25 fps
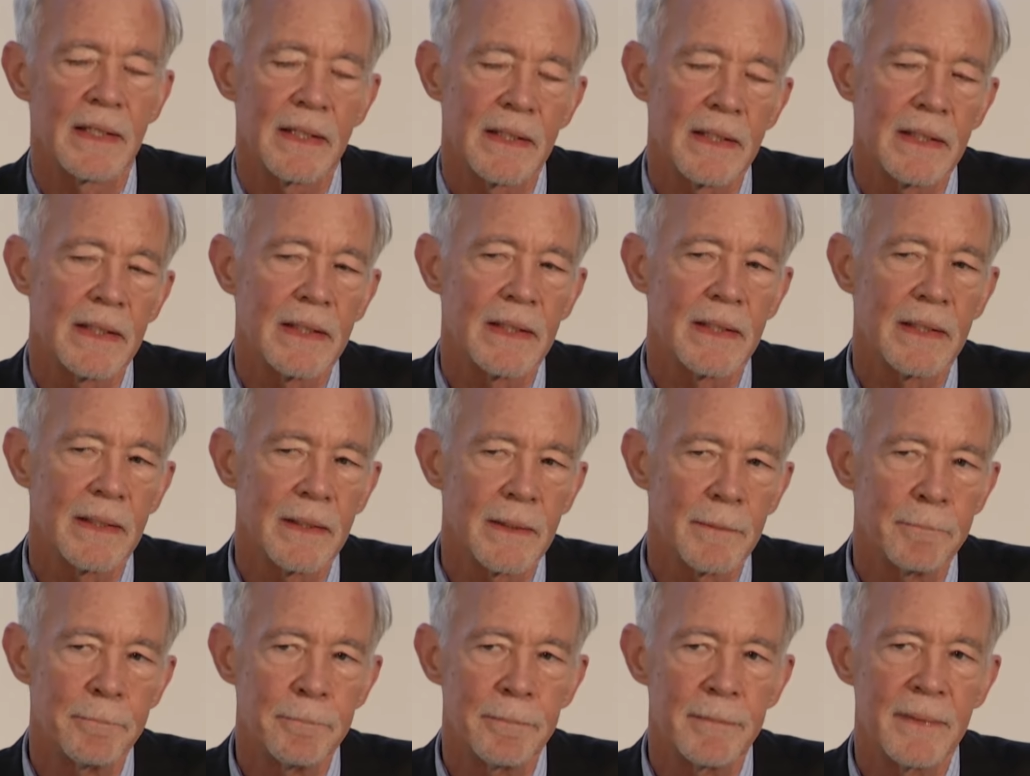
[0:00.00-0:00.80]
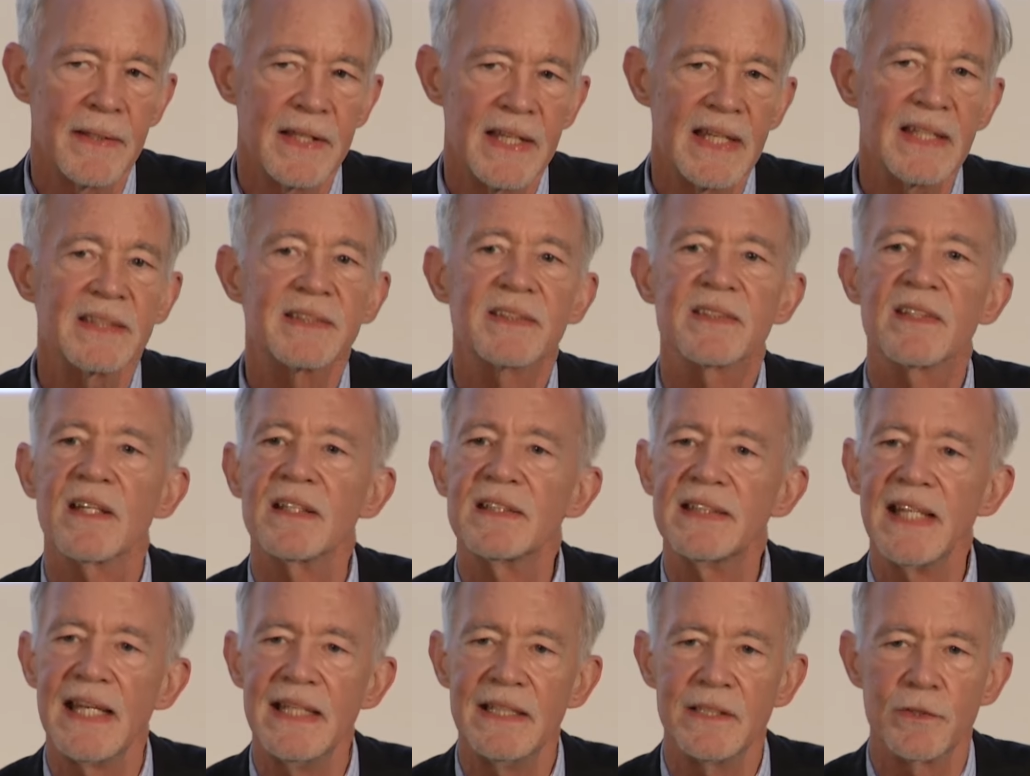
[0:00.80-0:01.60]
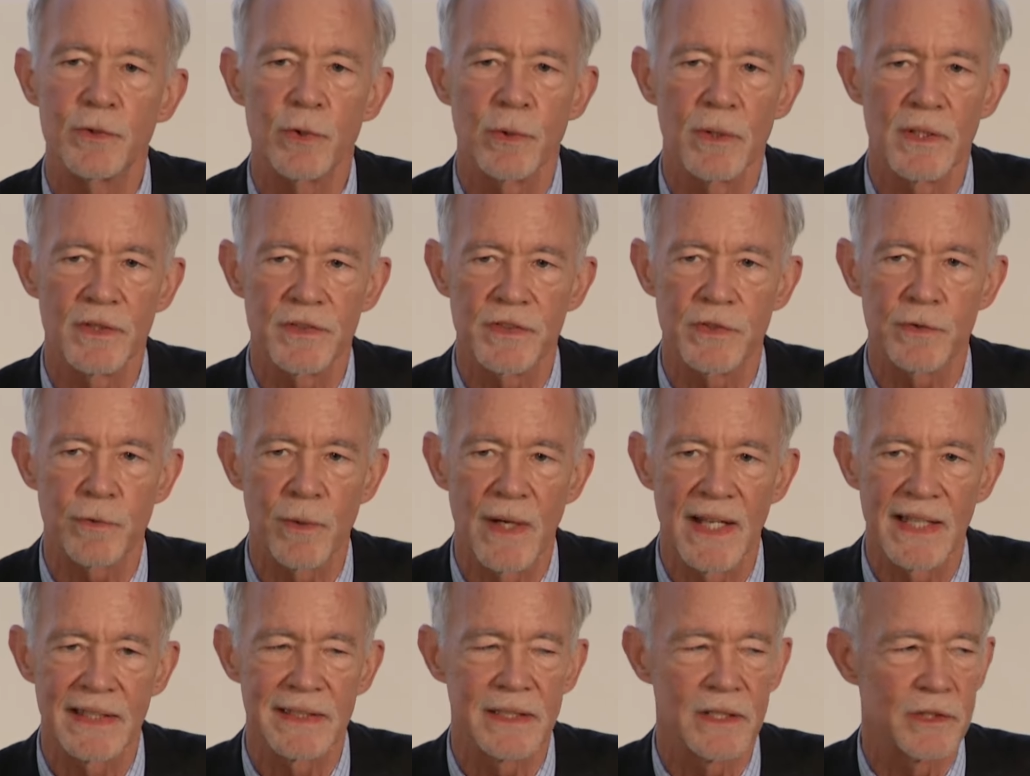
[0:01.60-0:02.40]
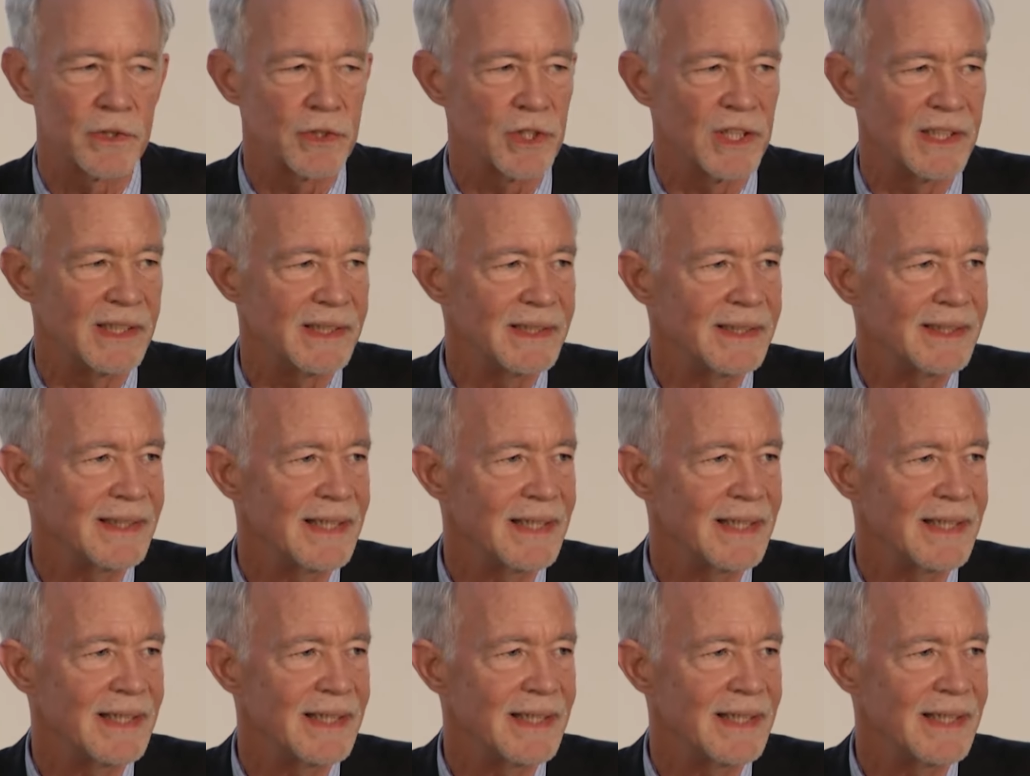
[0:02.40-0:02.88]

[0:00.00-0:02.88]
um, it's a dangerous strategy.